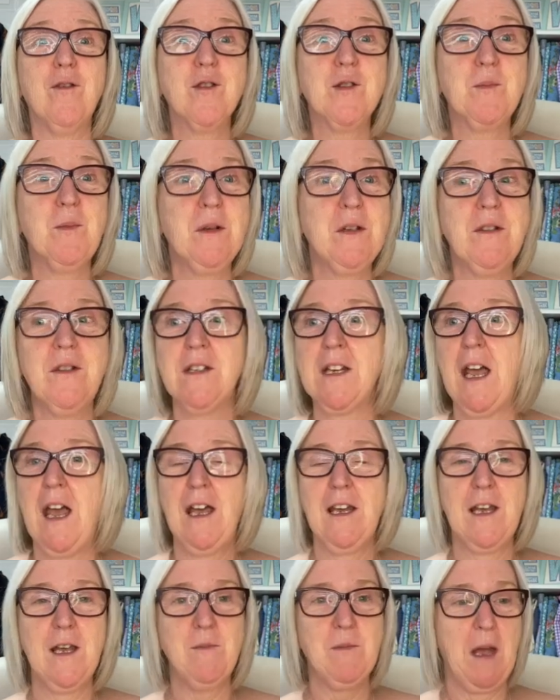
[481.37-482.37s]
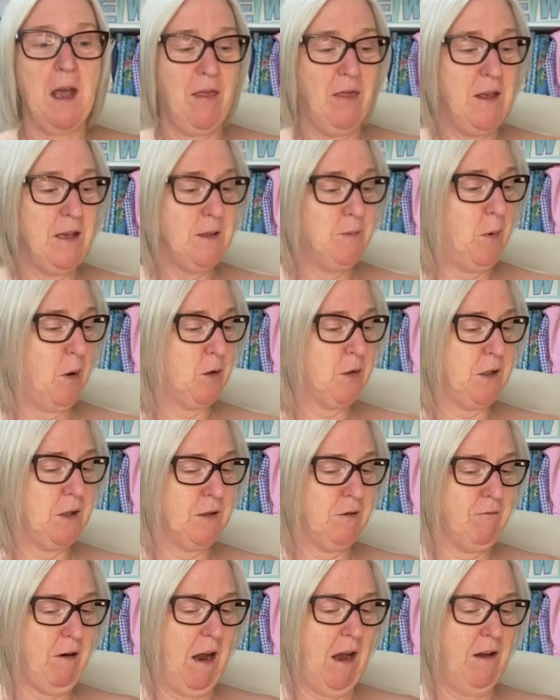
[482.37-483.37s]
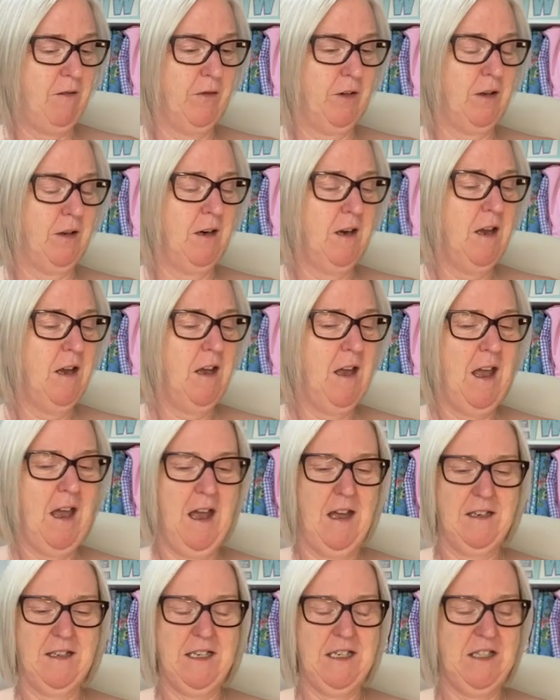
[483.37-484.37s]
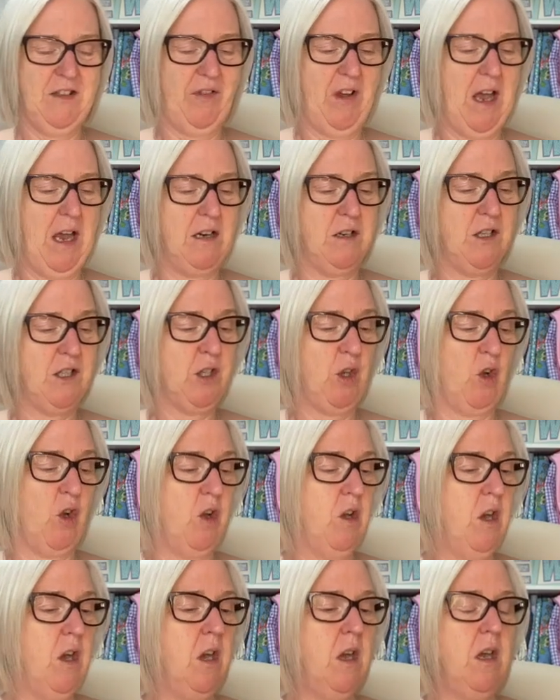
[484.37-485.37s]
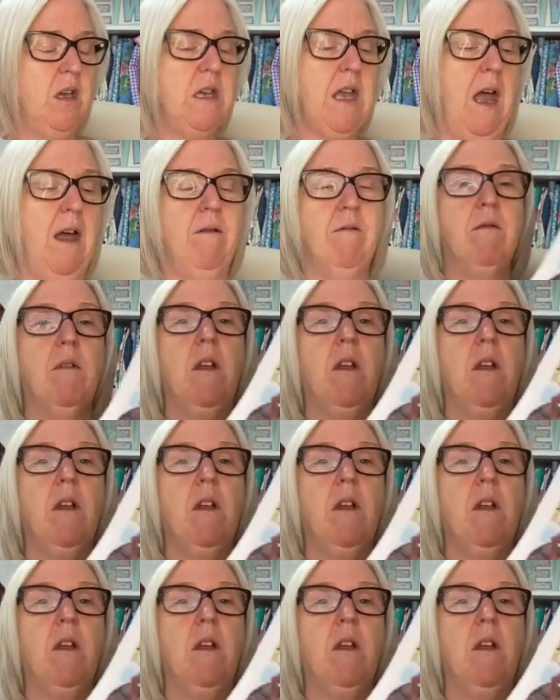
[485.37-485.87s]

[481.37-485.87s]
husband, keep getting these boxes arriving and he's fine. So yeah,